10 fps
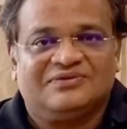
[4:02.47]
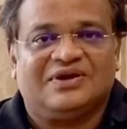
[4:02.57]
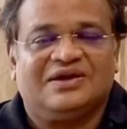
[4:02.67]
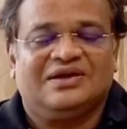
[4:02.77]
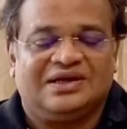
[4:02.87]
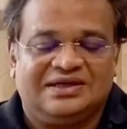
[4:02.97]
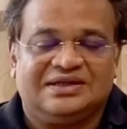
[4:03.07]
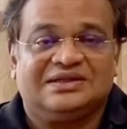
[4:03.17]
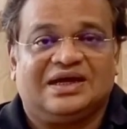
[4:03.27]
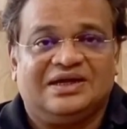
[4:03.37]

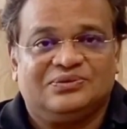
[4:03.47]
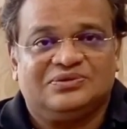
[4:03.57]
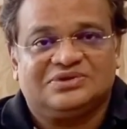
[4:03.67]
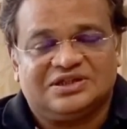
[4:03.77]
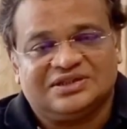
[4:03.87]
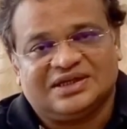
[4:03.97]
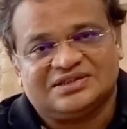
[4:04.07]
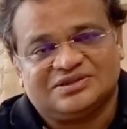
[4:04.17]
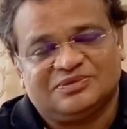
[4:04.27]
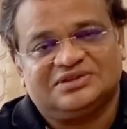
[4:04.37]
I know certain
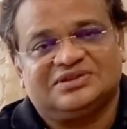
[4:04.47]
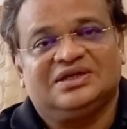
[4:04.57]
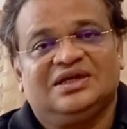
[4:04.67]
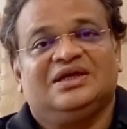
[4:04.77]
customers,